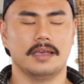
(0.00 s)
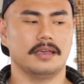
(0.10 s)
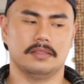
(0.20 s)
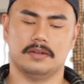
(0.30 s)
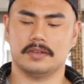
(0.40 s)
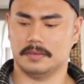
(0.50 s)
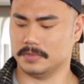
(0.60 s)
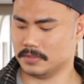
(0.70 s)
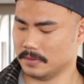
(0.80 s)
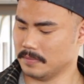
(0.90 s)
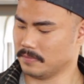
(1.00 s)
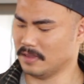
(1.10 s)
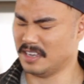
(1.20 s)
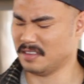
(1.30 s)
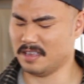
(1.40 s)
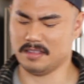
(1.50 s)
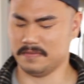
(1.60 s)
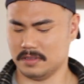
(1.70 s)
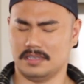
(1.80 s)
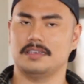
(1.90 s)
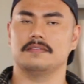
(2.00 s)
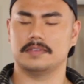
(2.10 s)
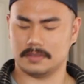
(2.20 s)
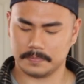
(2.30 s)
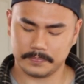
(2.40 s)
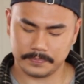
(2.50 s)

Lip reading: anthuriums. Like, I love the leaves.